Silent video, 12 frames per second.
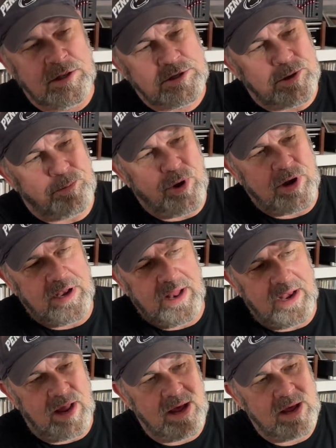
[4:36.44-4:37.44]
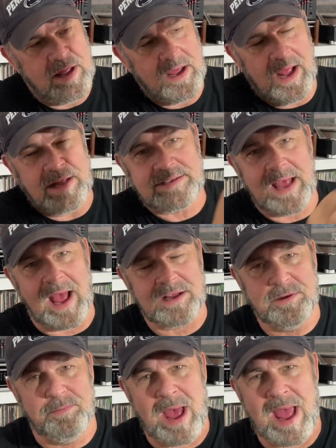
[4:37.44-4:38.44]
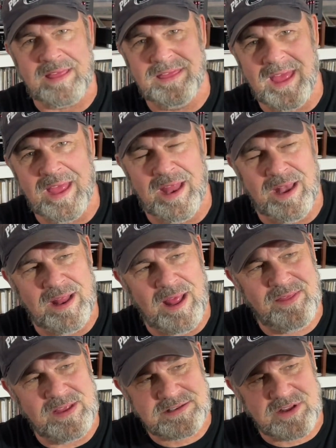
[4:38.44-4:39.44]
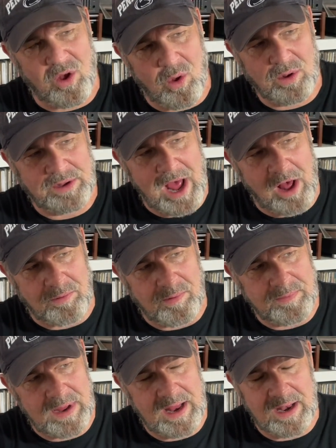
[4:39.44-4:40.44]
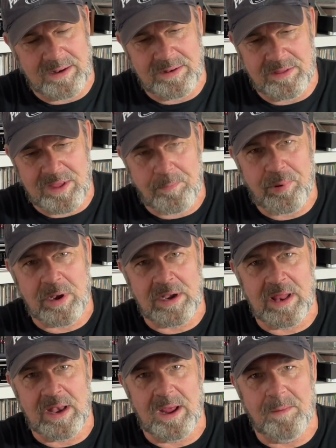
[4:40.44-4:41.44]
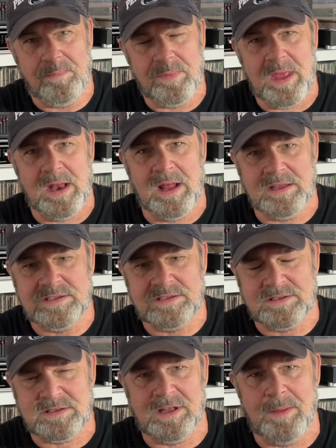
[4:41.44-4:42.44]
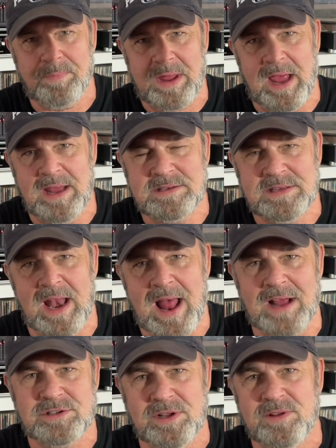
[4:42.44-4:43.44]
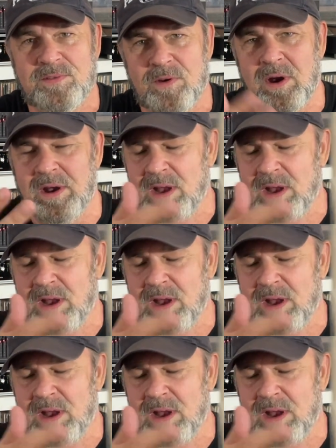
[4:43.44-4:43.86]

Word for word: to put it in a, it's actually back then, and this is an old album, and they put it in a, in a slip case that actually is very